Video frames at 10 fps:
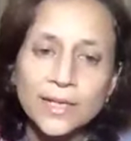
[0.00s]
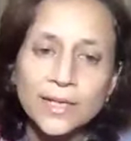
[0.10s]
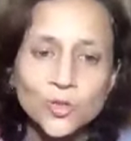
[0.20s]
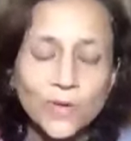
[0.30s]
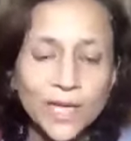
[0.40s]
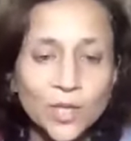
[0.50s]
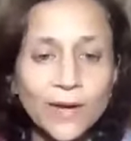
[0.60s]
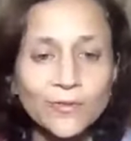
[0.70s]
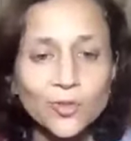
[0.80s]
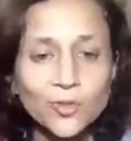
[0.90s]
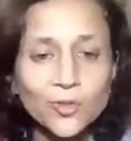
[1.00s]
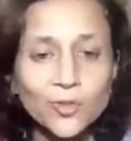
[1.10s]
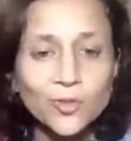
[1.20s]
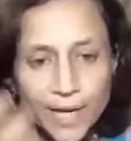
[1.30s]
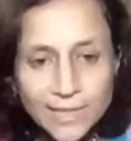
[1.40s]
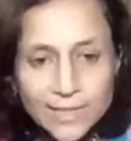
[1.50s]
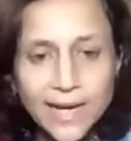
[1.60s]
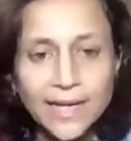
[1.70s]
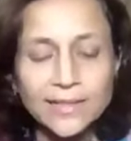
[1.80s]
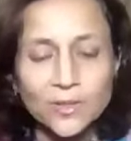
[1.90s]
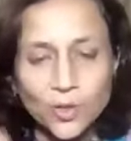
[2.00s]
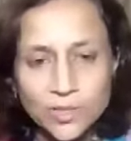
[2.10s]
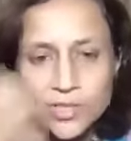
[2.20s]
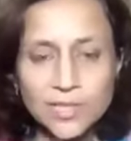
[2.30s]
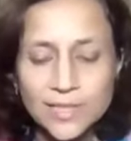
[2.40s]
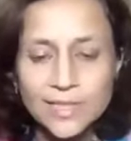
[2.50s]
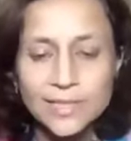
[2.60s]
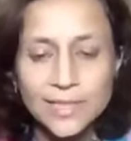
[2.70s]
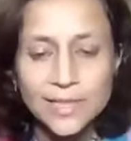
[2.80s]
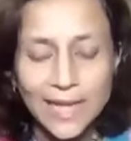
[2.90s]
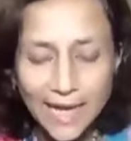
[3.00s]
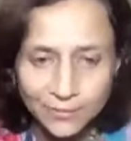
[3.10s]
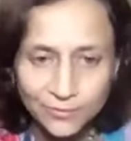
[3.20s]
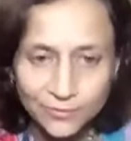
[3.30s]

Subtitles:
So when you have to express that consciousness in life,